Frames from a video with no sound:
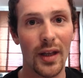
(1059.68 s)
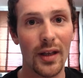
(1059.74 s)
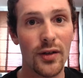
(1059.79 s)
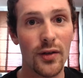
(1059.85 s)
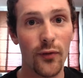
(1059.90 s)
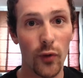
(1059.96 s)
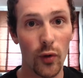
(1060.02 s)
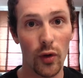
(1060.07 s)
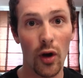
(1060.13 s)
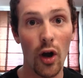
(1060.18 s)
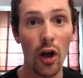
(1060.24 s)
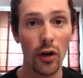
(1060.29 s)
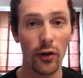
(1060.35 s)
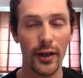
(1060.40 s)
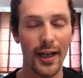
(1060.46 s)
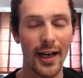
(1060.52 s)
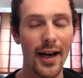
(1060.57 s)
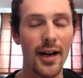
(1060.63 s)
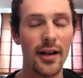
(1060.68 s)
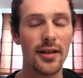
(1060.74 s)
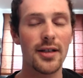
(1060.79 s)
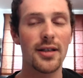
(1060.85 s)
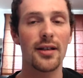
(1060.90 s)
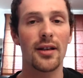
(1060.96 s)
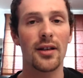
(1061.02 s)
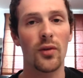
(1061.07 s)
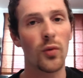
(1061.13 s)
for coloring
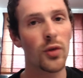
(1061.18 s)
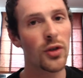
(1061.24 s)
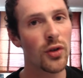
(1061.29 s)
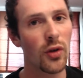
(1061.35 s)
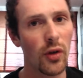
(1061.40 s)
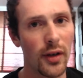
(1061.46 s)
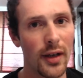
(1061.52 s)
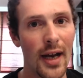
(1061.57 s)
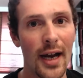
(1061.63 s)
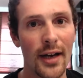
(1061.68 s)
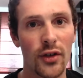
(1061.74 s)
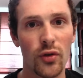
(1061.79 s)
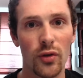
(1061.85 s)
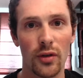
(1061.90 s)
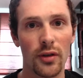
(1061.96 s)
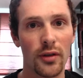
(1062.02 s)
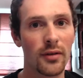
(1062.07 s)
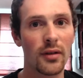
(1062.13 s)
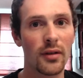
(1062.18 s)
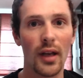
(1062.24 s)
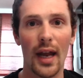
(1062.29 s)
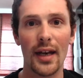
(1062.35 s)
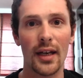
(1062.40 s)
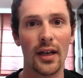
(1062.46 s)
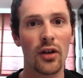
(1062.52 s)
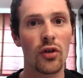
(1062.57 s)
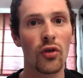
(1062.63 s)
hairs. And it was all natural. They
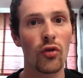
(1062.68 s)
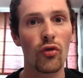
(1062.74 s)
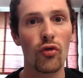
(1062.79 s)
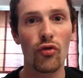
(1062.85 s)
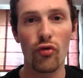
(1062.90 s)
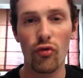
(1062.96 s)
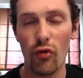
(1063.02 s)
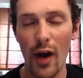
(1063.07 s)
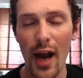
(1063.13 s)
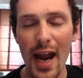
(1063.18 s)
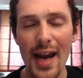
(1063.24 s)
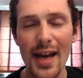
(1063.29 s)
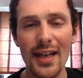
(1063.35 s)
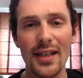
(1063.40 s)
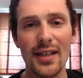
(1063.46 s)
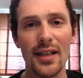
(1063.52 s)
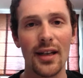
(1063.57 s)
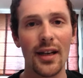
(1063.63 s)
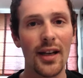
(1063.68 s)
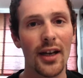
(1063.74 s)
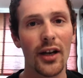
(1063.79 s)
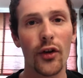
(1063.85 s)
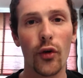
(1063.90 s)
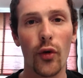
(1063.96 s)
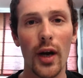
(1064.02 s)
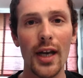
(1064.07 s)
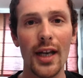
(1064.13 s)
had great,
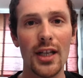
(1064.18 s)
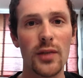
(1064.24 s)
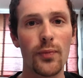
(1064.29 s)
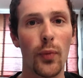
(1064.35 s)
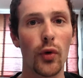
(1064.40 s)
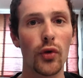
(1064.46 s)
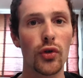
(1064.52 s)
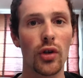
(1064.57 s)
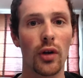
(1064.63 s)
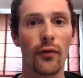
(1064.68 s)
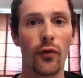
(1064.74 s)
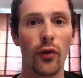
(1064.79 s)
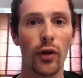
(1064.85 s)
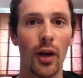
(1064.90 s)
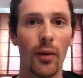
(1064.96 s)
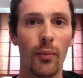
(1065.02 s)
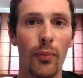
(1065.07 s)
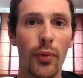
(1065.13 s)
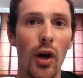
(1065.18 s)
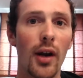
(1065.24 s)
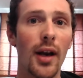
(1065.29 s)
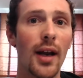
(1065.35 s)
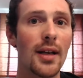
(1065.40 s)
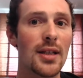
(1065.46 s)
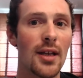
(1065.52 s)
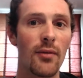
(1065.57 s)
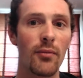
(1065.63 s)
great exposure for their
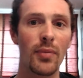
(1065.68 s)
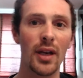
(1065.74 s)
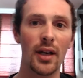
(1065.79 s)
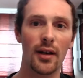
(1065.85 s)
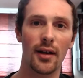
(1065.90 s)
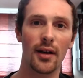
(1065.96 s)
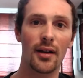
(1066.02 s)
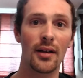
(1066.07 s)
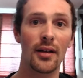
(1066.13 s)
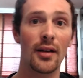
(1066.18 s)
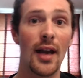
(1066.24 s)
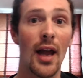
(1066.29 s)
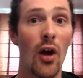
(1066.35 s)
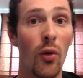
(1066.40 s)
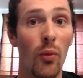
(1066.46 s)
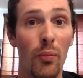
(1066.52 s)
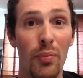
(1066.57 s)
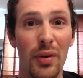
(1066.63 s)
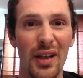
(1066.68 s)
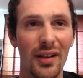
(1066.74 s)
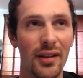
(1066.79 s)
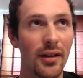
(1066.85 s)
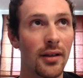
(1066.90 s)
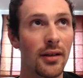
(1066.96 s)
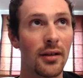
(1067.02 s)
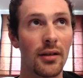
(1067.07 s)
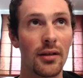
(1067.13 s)
products. They've been now
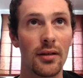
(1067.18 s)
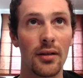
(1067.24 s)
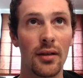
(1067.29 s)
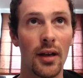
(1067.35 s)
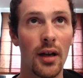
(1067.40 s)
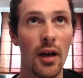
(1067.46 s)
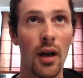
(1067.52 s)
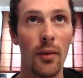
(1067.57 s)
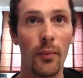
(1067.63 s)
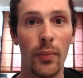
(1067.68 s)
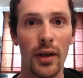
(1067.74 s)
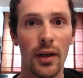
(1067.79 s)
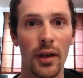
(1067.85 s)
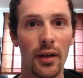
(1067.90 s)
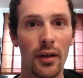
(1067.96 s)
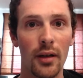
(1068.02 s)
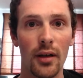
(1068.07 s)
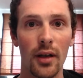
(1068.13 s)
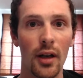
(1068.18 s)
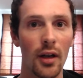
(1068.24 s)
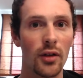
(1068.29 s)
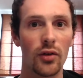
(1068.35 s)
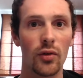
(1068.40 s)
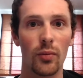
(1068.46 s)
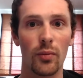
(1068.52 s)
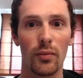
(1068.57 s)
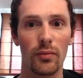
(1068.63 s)
building the company
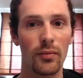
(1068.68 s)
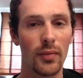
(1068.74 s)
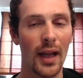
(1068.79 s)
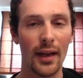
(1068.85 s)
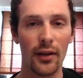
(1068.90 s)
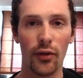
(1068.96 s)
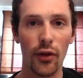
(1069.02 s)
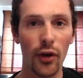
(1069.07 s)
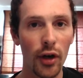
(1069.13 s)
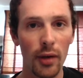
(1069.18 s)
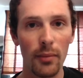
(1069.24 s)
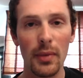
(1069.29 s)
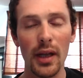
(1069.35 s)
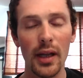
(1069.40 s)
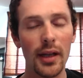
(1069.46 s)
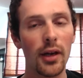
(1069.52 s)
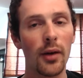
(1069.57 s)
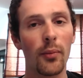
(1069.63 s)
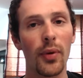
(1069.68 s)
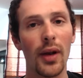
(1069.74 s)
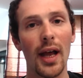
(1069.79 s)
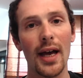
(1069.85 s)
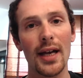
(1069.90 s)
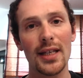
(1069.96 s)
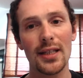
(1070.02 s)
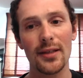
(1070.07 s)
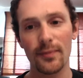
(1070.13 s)
to like 30 million
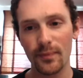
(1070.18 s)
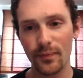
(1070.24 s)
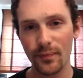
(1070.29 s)
plus,